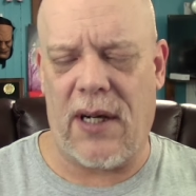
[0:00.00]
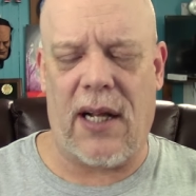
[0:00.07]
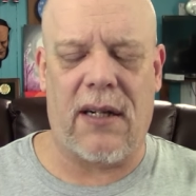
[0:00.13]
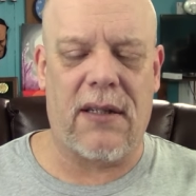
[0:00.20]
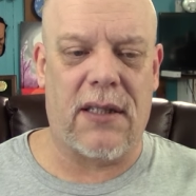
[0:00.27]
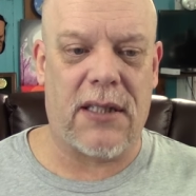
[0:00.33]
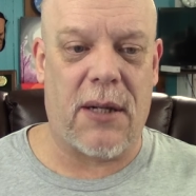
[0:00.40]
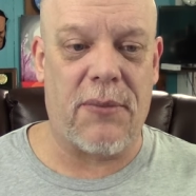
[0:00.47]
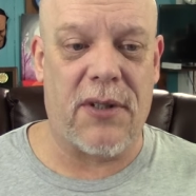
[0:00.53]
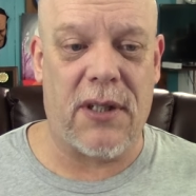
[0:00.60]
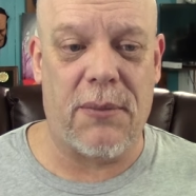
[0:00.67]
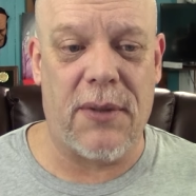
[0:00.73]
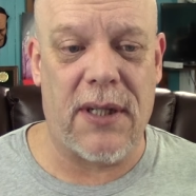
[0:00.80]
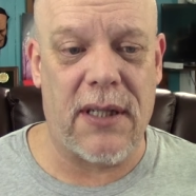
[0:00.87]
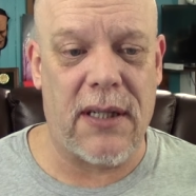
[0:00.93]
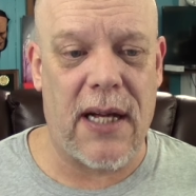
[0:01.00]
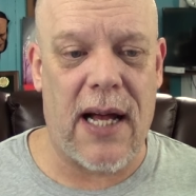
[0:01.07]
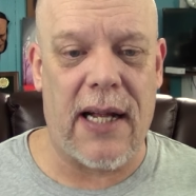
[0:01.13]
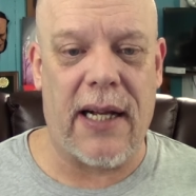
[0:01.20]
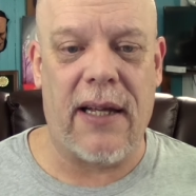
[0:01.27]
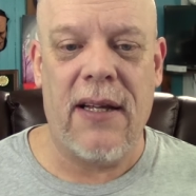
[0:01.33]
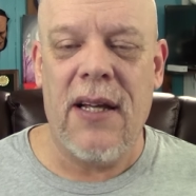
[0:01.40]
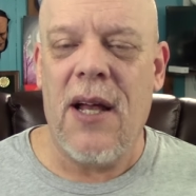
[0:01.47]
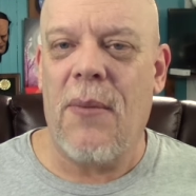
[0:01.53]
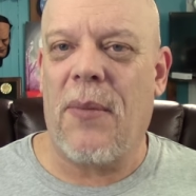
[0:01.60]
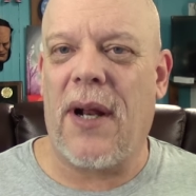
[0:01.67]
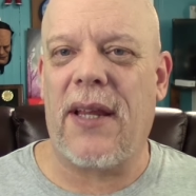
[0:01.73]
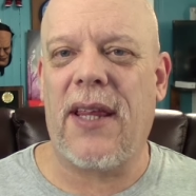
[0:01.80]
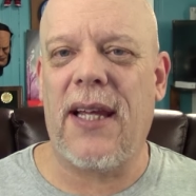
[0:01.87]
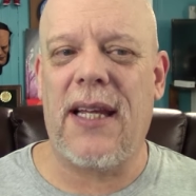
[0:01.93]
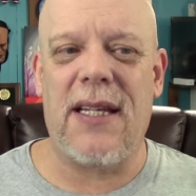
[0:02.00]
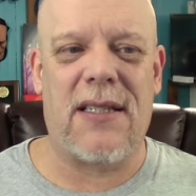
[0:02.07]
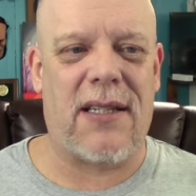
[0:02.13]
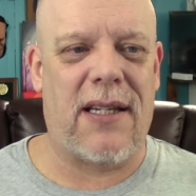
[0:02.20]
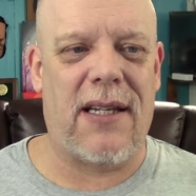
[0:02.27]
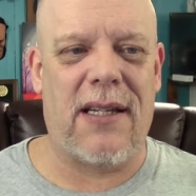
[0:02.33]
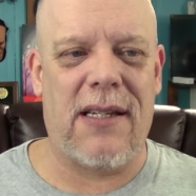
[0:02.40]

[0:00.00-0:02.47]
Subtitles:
and I looked up a little bit on it. But I think he's